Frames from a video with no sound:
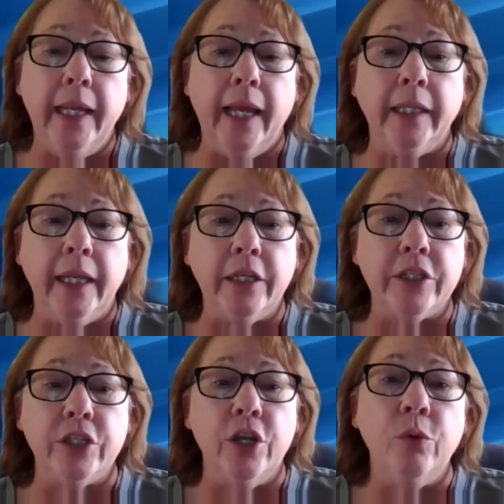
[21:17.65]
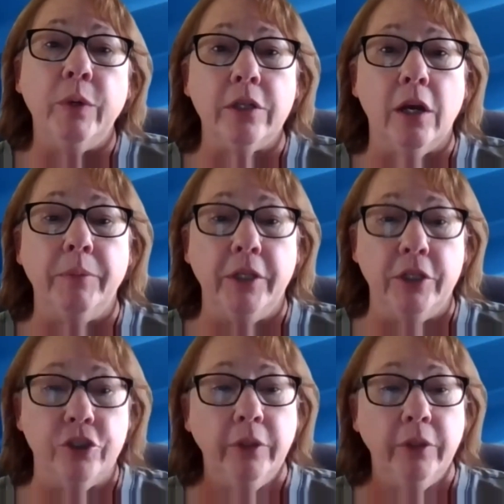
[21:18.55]
and let us know what topics
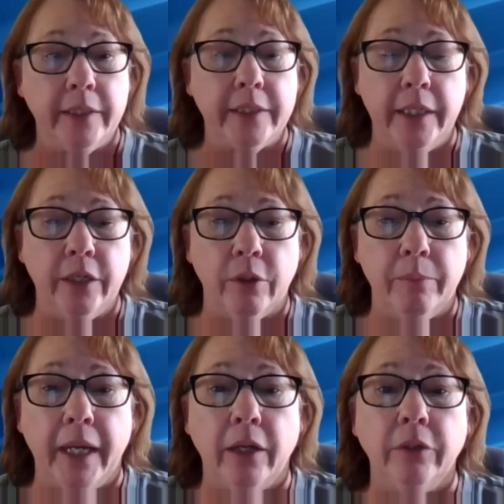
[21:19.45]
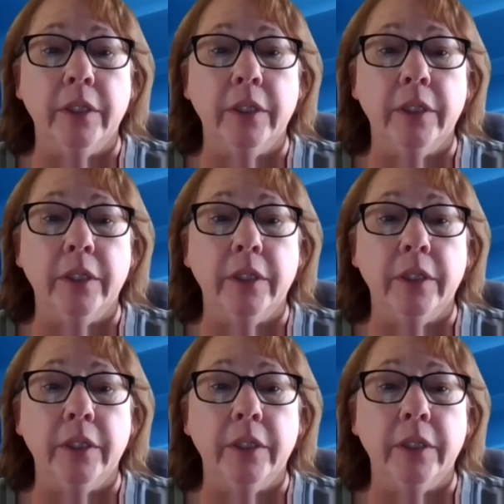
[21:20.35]
you'd like to hear about,